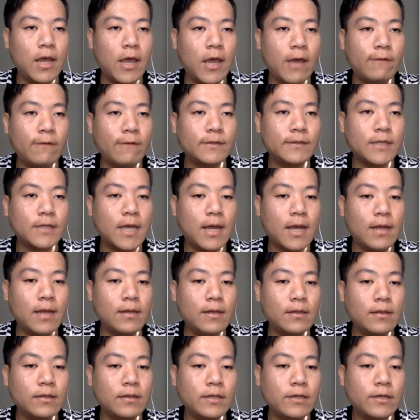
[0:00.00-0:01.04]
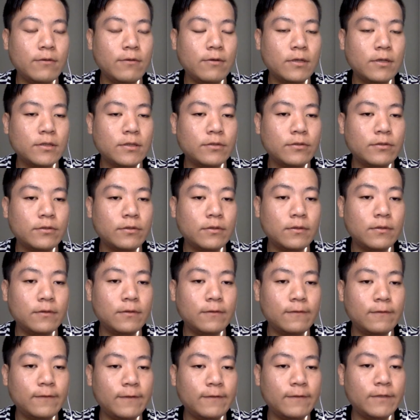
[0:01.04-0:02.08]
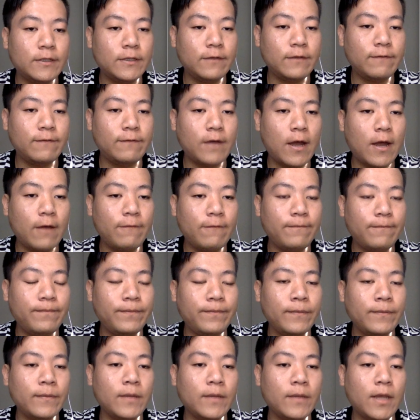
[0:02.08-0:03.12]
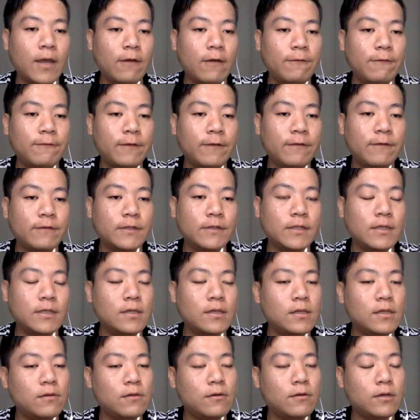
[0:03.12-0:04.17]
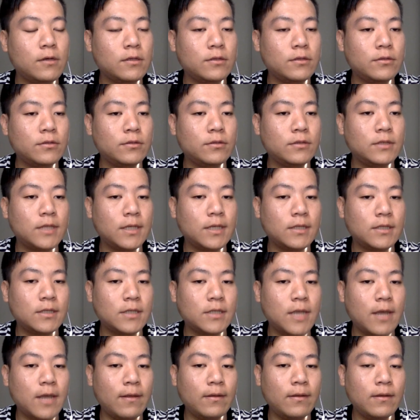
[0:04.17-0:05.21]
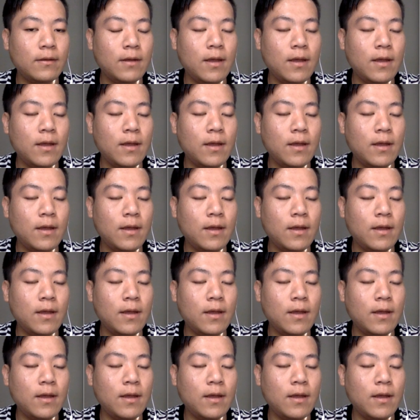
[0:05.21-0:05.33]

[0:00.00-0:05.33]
f10 equals to 55, f15 equals to 610.